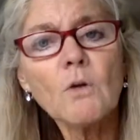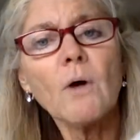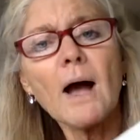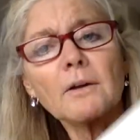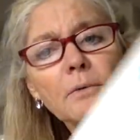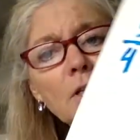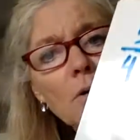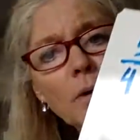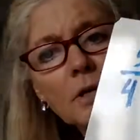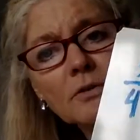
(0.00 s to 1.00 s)
How do we know
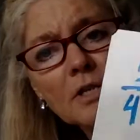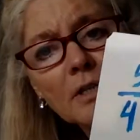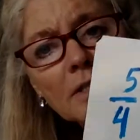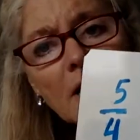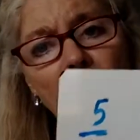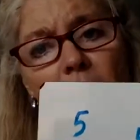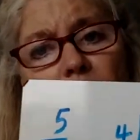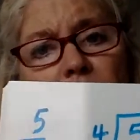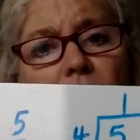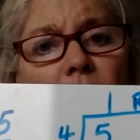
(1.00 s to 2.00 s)
what goes on top?
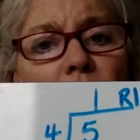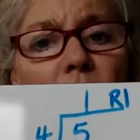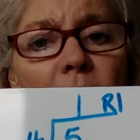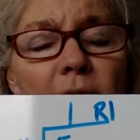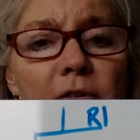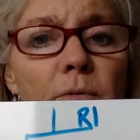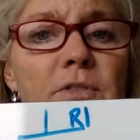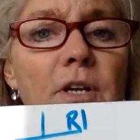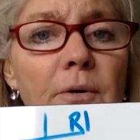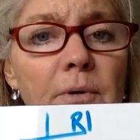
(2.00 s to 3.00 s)
Whatever
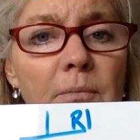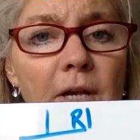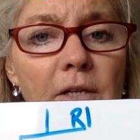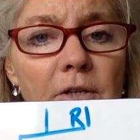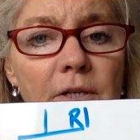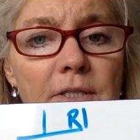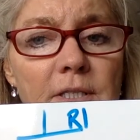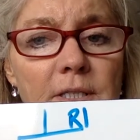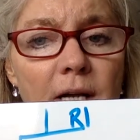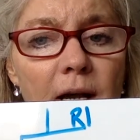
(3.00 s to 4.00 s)
was our remainder is
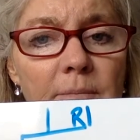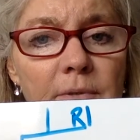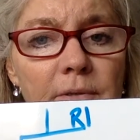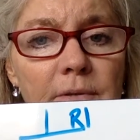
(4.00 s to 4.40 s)
the top.